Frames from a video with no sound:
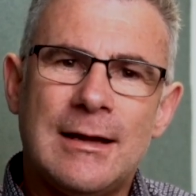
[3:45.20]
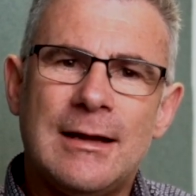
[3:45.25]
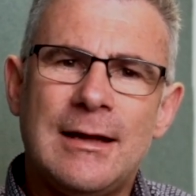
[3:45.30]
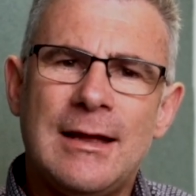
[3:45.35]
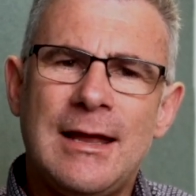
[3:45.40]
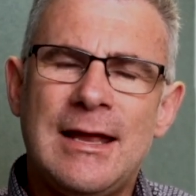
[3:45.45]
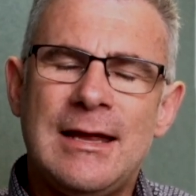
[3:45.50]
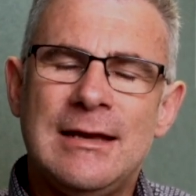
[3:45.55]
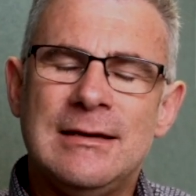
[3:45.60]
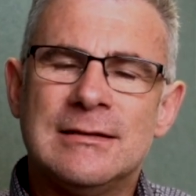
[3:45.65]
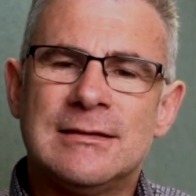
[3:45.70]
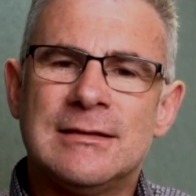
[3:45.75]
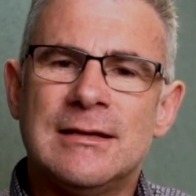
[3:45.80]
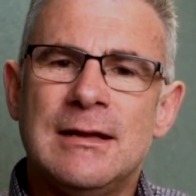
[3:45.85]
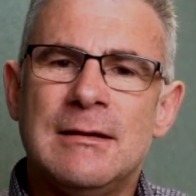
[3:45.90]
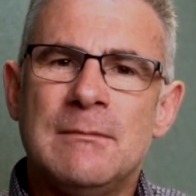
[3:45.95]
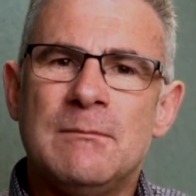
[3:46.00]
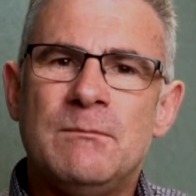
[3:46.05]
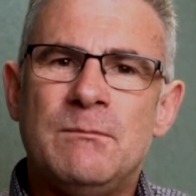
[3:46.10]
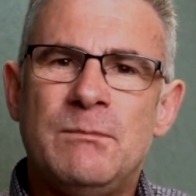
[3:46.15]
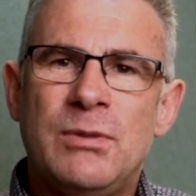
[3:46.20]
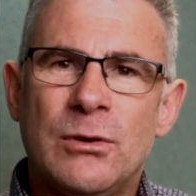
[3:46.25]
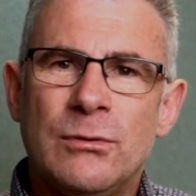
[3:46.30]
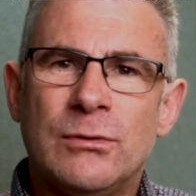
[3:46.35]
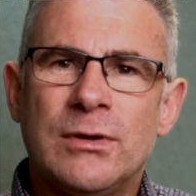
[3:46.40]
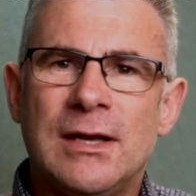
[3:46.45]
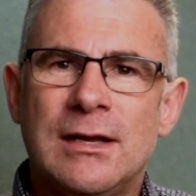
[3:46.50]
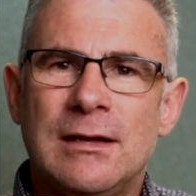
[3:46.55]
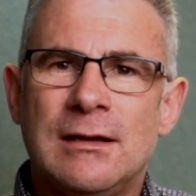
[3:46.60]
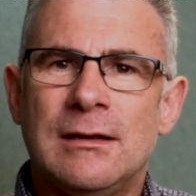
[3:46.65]
and
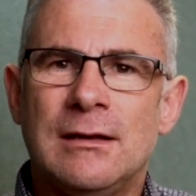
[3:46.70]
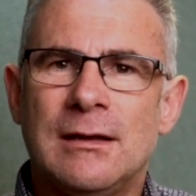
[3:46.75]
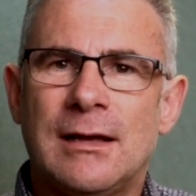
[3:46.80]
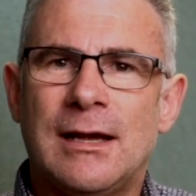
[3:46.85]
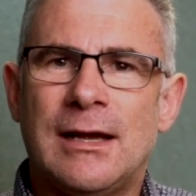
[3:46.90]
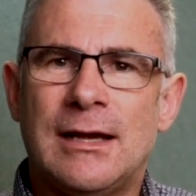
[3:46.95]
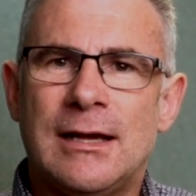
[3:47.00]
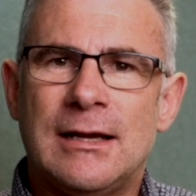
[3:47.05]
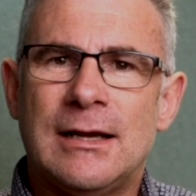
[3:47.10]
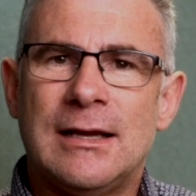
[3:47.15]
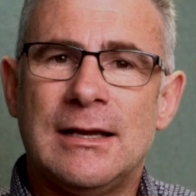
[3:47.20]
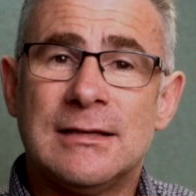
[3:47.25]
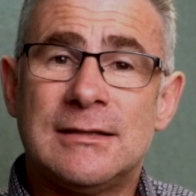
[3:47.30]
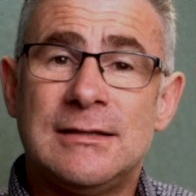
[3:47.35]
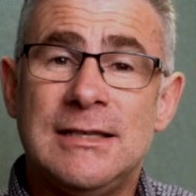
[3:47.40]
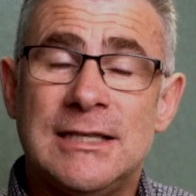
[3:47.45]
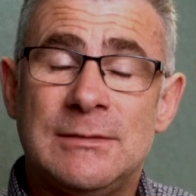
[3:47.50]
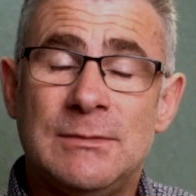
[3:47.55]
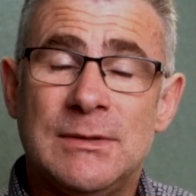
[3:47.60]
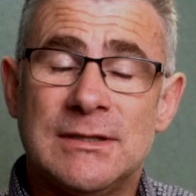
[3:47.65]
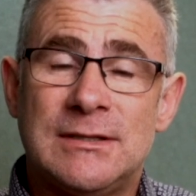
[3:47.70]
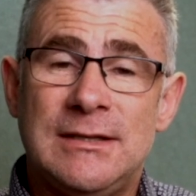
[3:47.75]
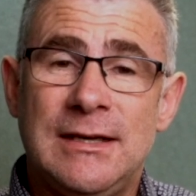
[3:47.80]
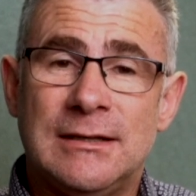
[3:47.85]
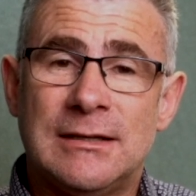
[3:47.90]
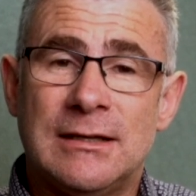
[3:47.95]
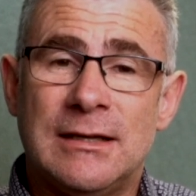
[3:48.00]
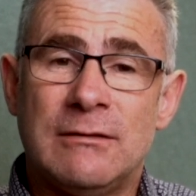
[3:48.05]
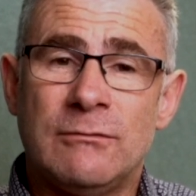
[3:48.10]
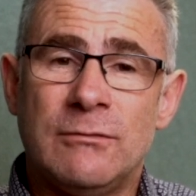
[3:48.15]
building an assessment
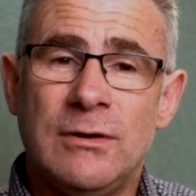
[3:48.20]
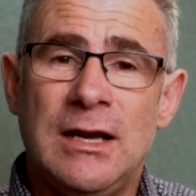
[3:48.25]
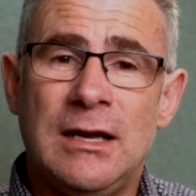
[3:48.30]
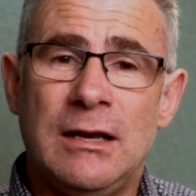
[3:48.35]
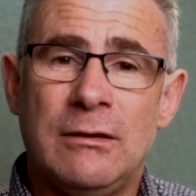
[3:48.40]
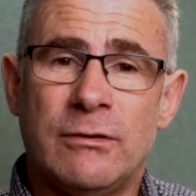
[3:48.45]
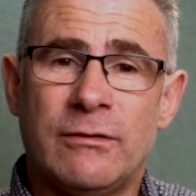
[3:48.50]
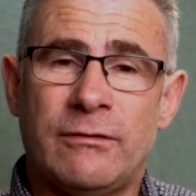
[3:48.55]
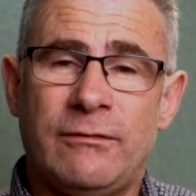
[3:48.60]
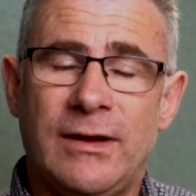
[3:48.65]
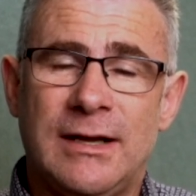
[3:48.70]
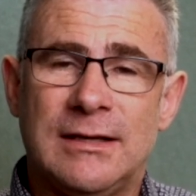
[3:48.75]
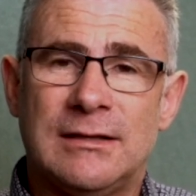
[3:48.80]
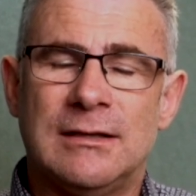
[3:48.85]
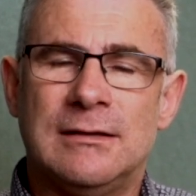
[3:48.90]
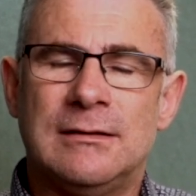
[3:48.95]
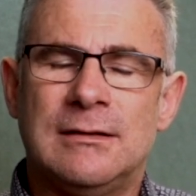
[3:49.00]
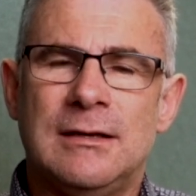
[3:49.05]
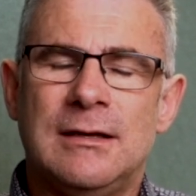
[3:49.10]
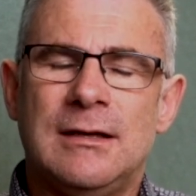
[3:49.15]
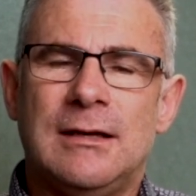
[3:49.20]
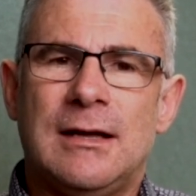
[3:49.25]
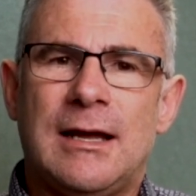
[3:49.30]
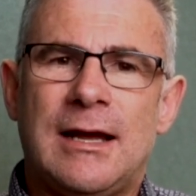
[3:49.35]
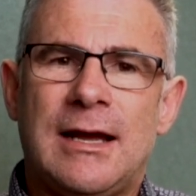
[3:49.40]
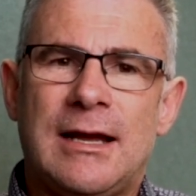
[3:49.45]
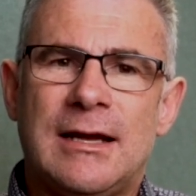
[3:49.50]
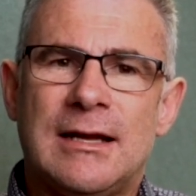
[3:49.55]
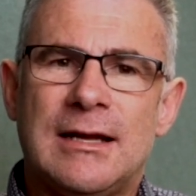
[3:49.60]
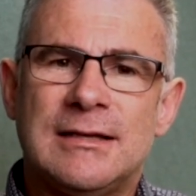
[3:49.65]
centre that really reflected
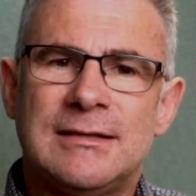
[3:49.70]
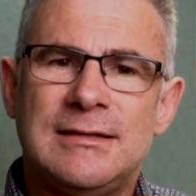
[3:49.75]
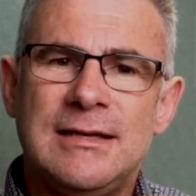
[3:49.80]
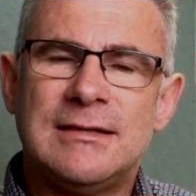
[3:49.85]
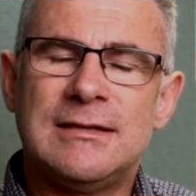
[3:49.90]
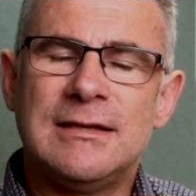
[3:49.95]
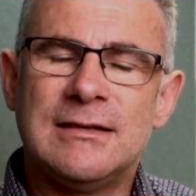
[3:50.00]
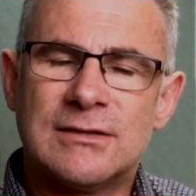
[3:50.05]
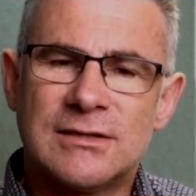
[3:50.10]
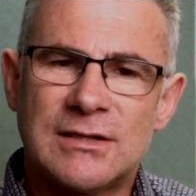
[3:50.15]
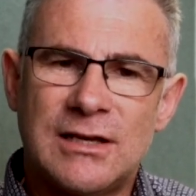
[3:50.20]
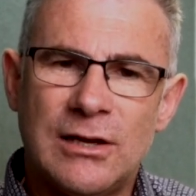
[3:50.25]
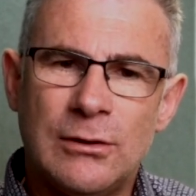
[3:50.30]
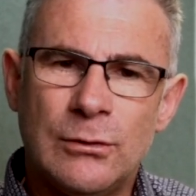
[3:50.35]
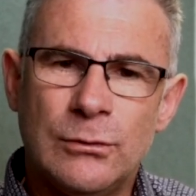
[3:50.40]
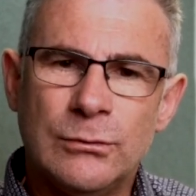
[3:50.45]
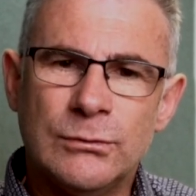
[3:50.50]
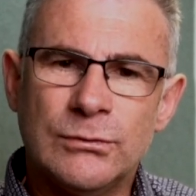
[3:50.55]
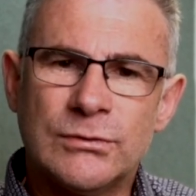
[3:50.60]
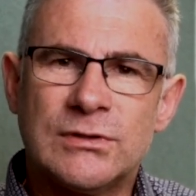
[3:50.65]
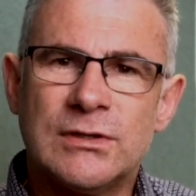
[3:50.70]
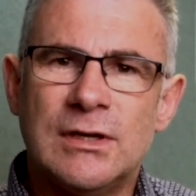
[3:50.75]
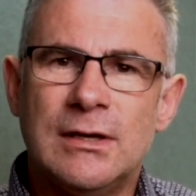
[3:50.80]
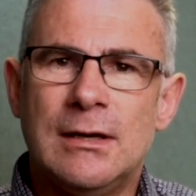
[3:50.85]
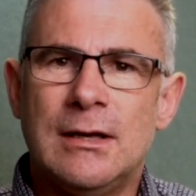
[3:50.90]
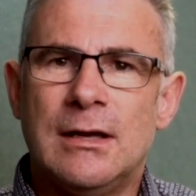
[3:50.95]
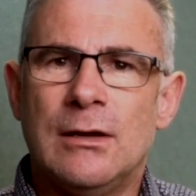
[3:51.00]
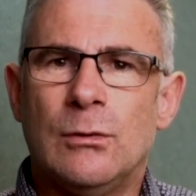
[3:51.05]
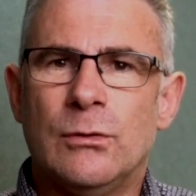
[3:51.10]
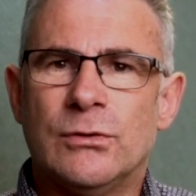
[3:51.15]
assessing skills,
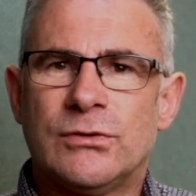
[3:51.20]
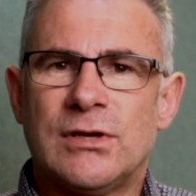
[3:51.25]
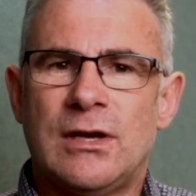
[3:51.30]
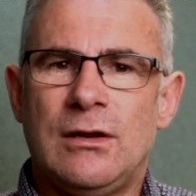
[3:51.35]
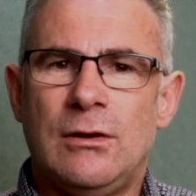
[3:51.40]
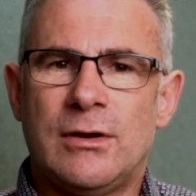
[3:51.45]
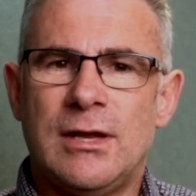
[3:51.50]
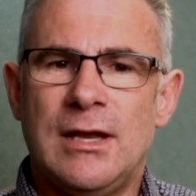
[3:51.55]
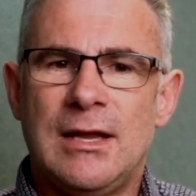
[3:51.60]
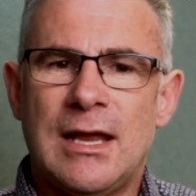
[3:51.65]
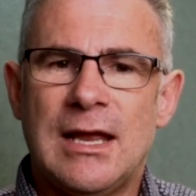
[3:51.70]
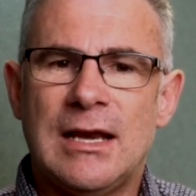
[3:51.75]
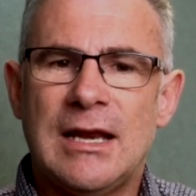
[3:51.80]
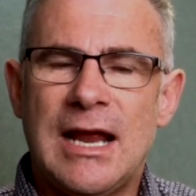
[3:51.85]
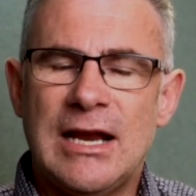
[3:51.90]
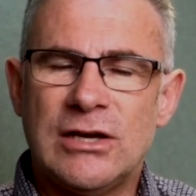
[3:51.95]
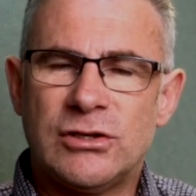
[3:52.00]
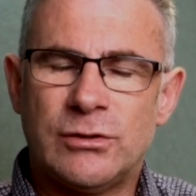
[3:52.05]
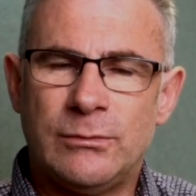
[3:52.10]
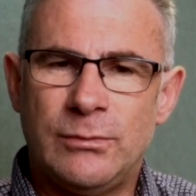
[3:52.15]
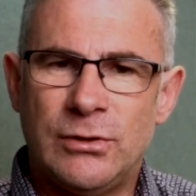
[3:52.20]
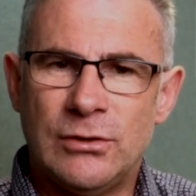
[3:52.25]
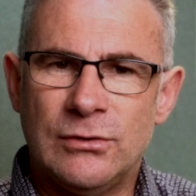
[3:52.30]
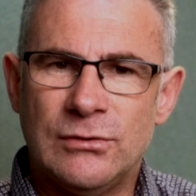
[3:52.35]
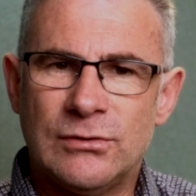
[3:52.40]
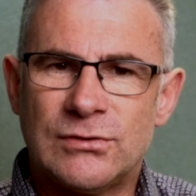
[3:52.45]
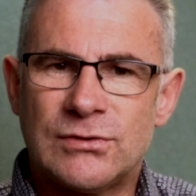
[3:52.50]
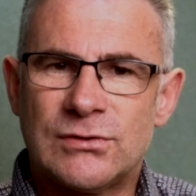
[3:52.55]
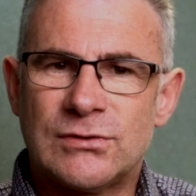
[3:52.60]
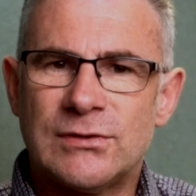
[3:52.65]
also looking at
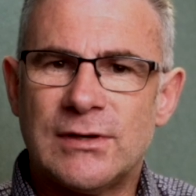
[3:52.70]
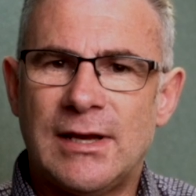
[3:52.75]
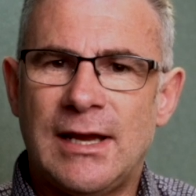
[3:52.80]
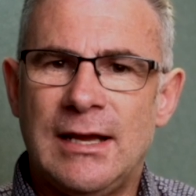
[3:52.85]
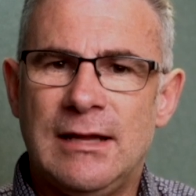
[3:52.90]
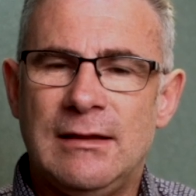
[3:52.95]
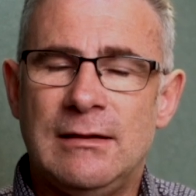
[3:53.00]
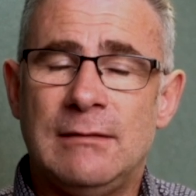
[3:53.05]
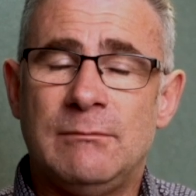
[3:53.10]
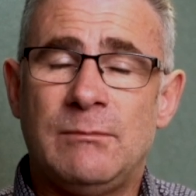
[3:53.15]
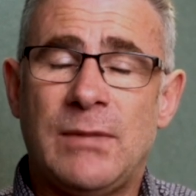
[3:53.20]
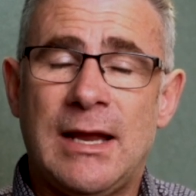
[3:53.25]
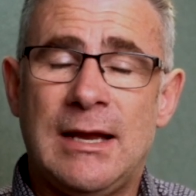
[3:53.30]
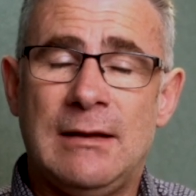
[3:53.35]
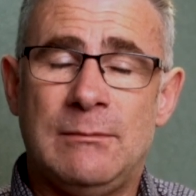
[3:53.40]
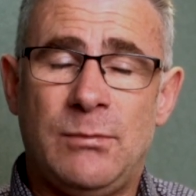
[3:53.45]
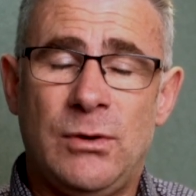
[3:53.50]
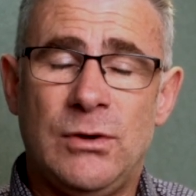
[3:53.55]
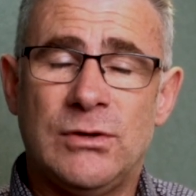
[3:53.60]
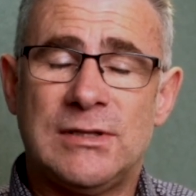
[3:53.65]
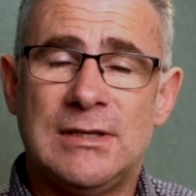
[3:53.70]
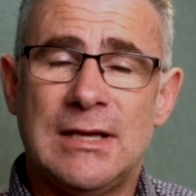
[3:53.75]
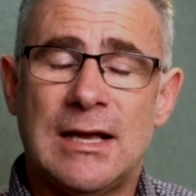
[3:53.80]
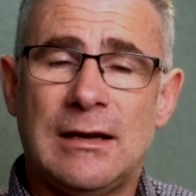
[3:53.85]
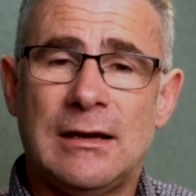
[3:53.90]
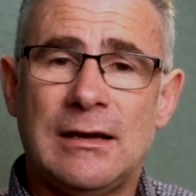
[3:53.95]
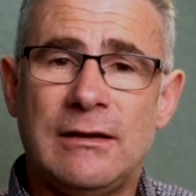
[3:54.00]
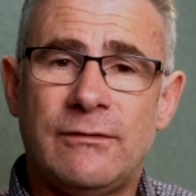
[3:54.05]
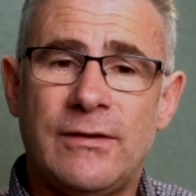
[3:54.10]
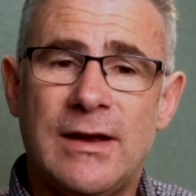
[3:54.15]
attributes and
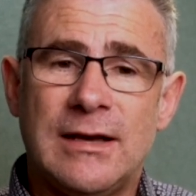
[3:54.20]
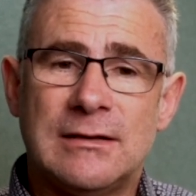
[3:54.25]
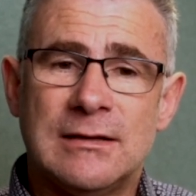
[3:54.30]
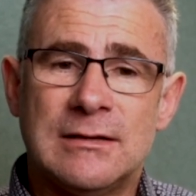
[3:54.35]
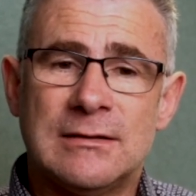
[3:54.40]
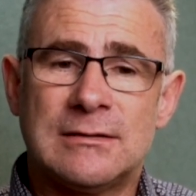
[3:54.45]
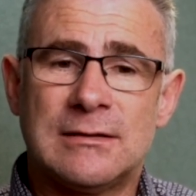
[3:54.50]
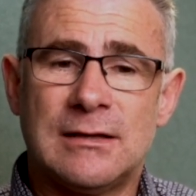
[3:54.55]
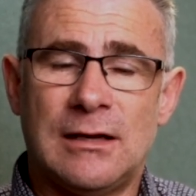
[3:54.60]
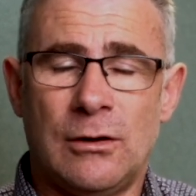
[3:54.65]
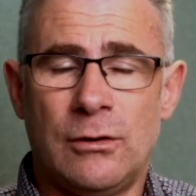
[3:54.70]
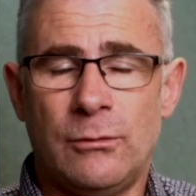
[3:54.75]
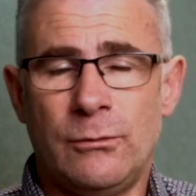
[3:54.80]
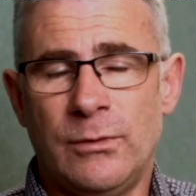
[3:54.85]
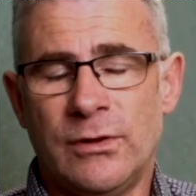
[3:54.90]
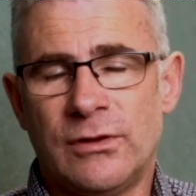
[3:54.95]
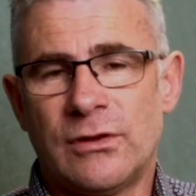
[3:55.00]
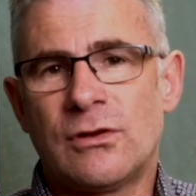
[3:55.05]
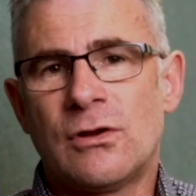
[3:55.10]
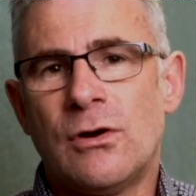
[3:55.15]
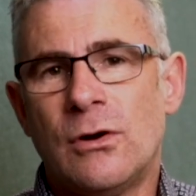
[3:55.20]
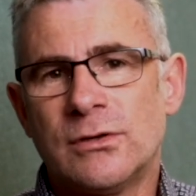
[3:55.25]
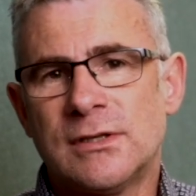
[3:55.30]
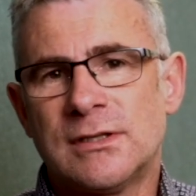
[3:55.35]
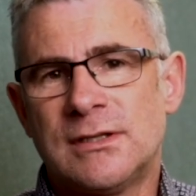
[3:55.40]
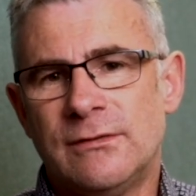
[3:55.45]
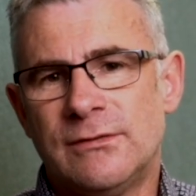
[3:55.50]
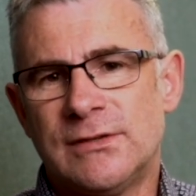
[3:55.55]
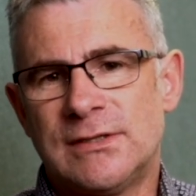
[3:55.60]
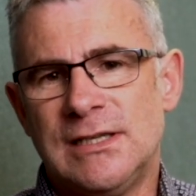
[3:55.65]
personality factors along with
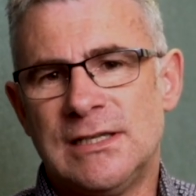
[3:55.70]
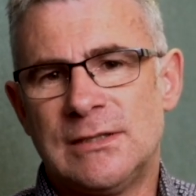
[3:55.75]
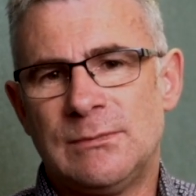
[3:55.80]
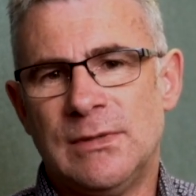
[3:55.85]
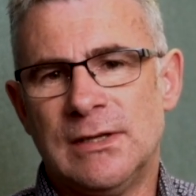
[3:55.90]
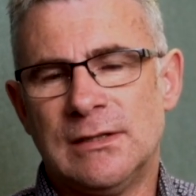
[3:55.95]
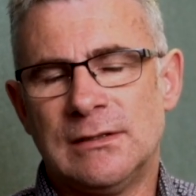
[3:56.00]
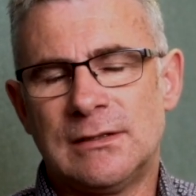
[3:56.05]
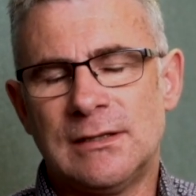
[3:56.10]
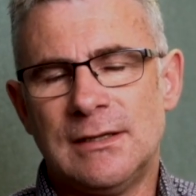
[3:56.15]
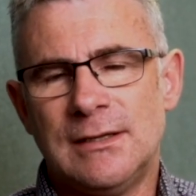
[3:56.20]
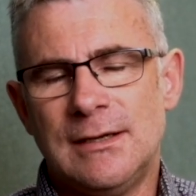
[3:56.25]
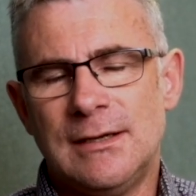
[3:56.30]
cognitive assessment,